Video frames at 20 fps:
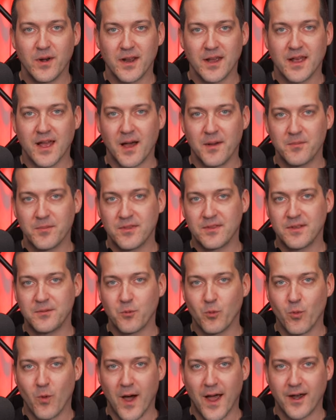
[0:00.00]
When it comes to
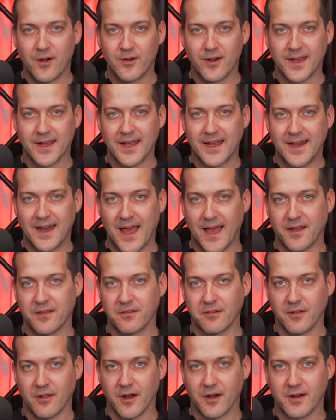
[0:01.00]
wiring an
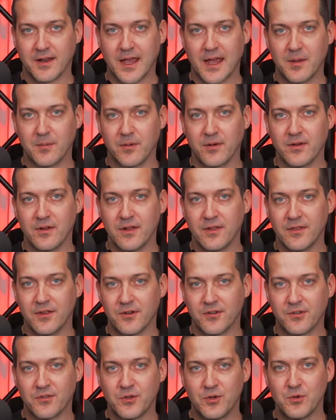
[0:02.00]
XLR cable,
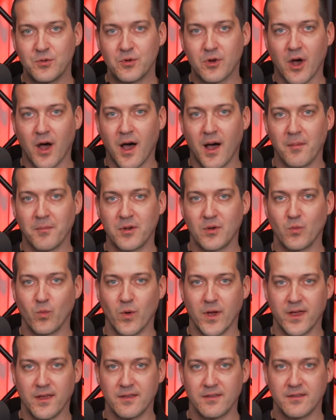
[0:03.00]
there's two common
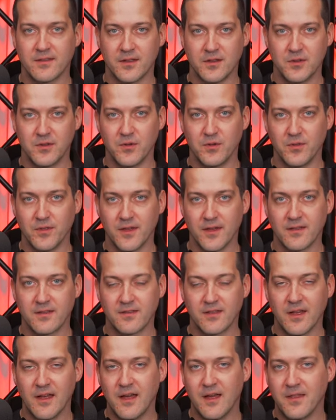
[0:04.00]
ways to do
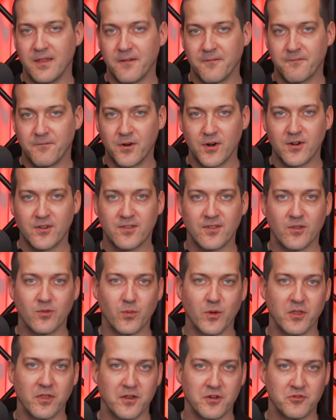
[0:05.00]
this. The first is
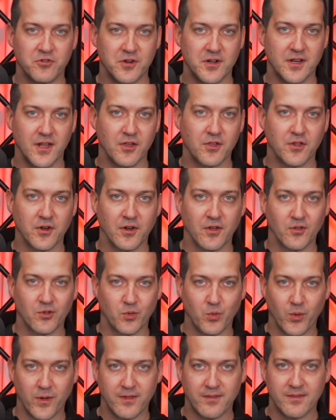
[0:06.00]
with a traditional
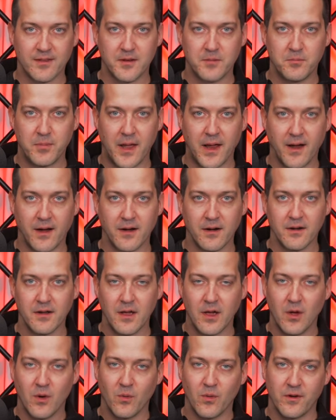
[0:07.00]
twisted pair,
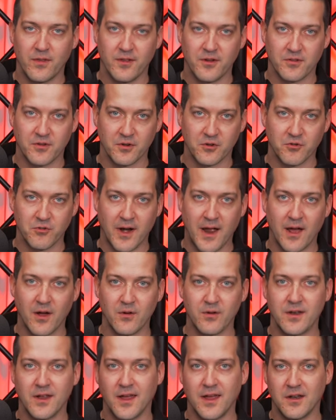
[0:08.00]
where there's a
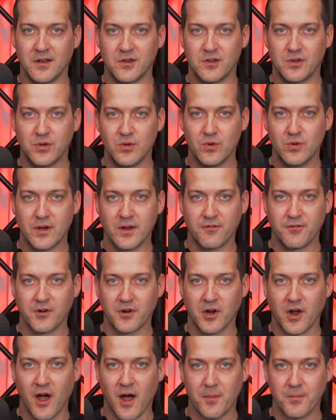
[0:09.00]
ground and two
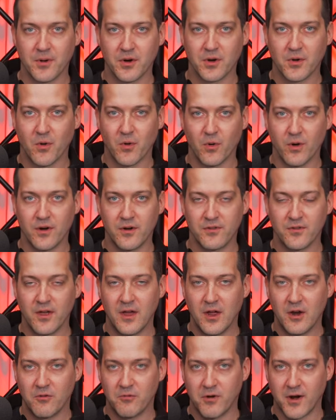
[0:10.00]
different copper cores
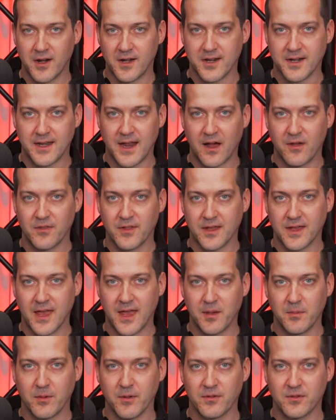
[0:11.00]
running down the
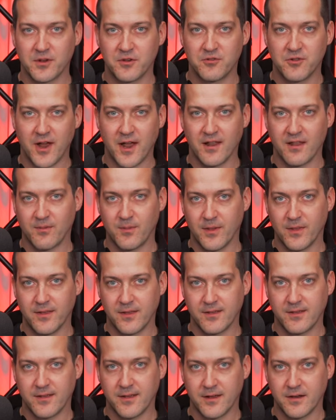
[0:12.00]
cable to transmit the
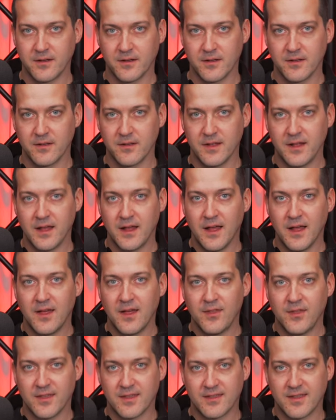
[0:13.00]
signal.
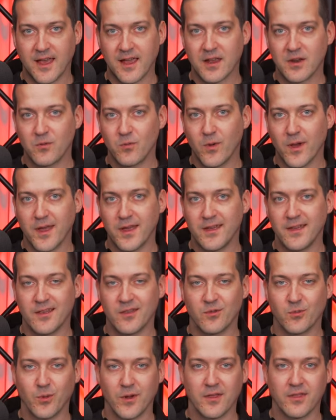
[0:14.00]
The second way
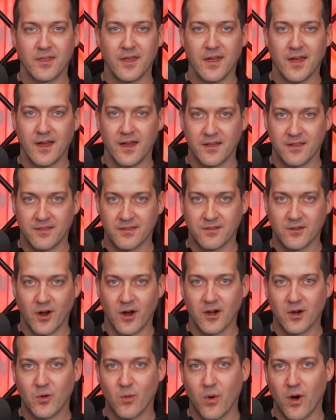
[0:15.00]
is with a
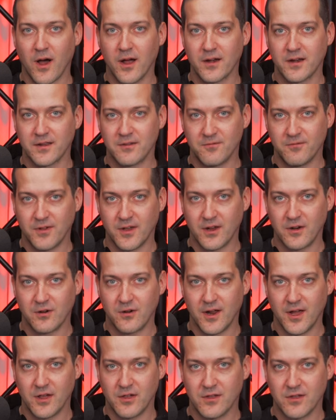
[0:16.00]
star quad
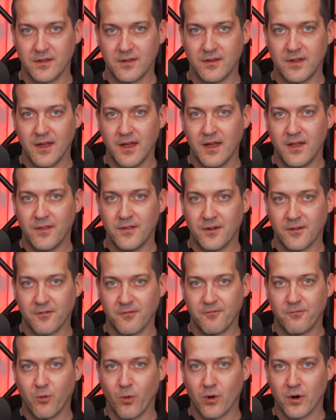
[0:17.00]
configuration. There's
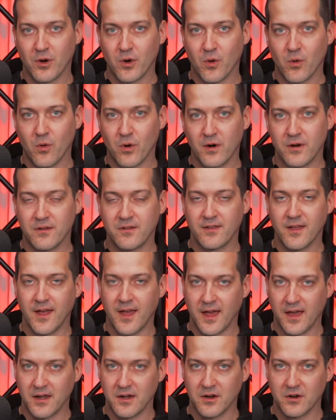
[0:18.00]
four cores
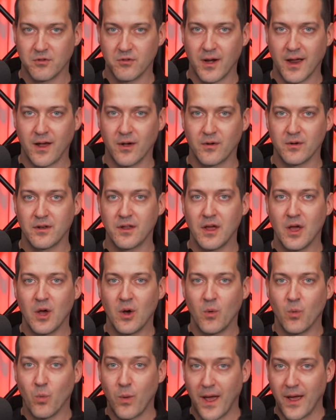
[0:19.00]
and a ground
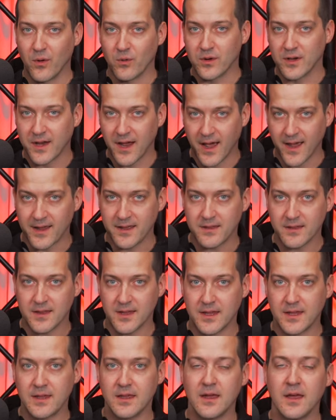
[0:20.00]
wound
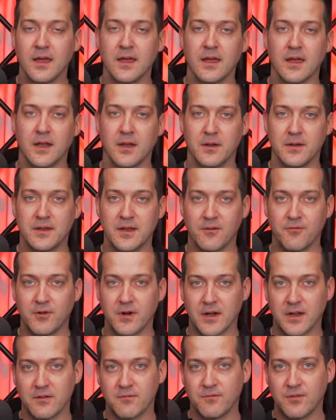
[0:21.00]
tightly in a
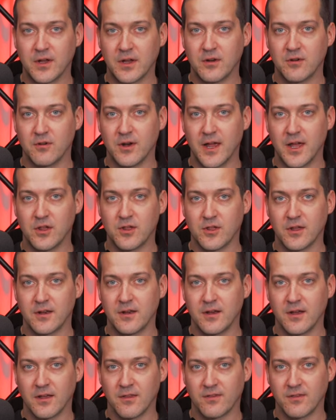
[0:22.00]
different
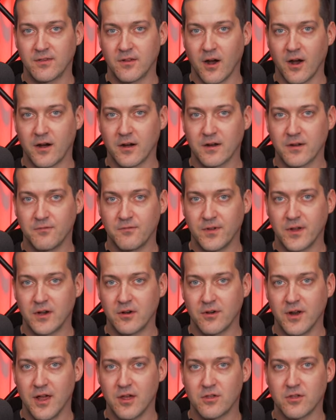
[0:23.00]
configuration, a star
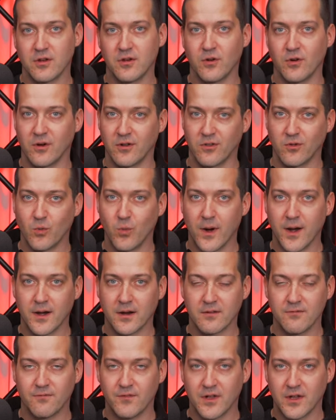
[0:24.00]
configuration or a square
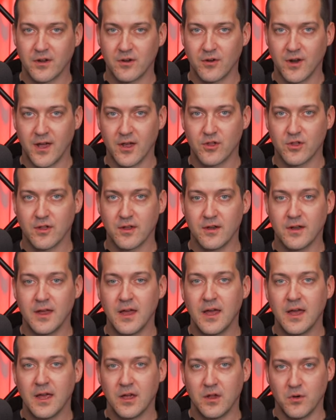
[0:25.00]
configuration,
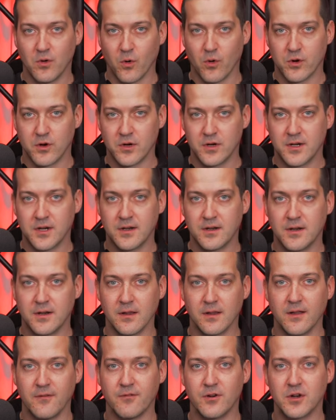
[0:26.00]
in order to
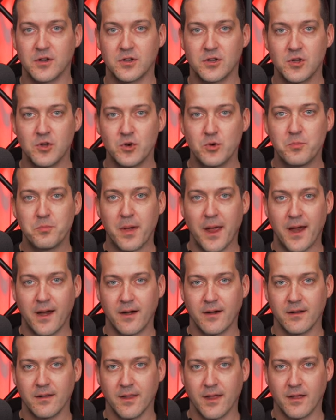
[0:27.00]
deliver two
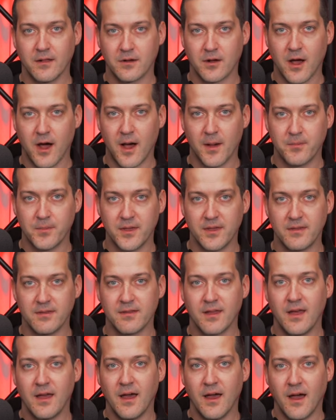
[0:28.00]
parallel
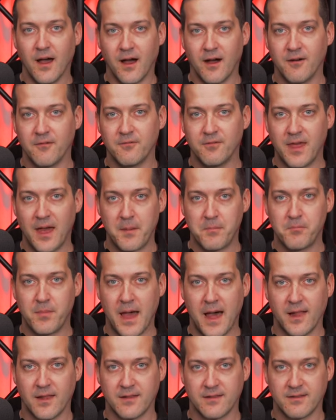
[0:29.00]
copies of that
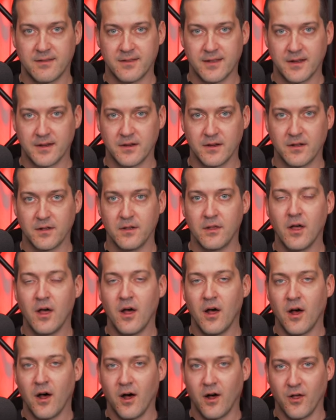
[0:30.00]
balanced signal
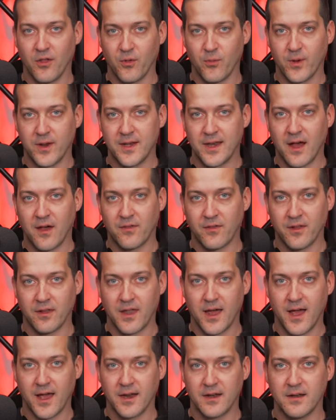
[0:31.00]
all the way down the
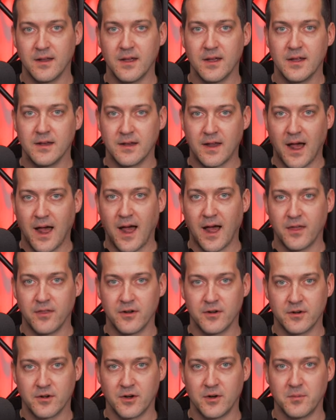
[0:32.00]
line to
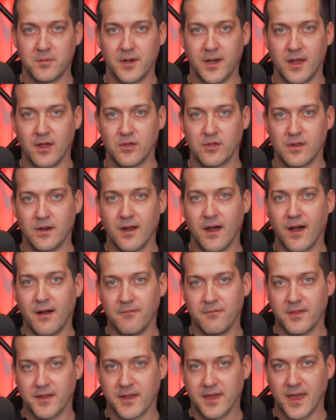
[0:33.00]
either termination
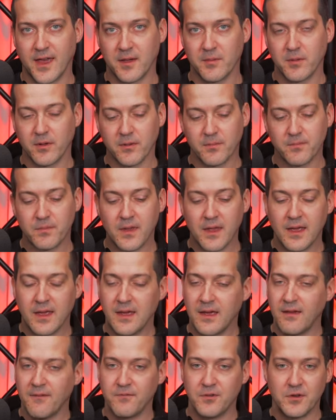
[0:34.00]
of the cable.
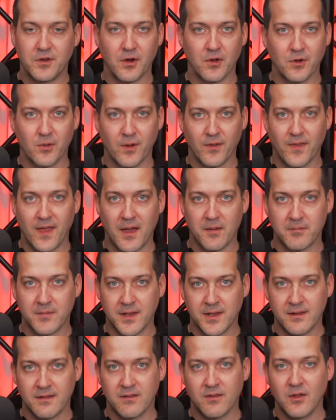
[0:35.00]
If you don't know what that
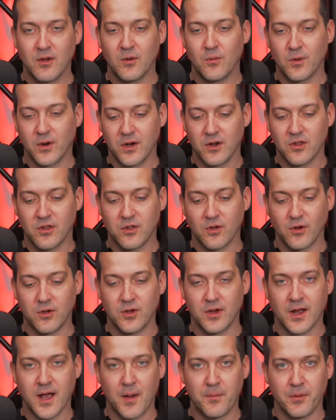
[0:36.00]
means, we're going to show
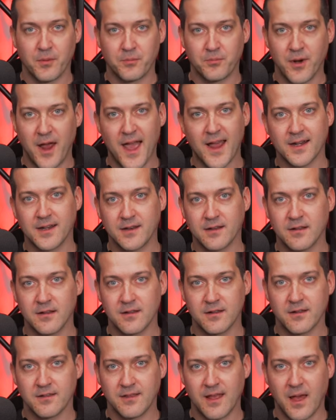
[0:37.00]
you a couple
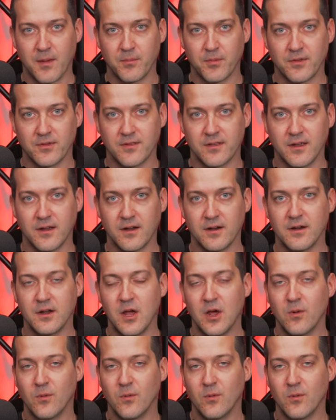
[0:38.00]
practical examples here.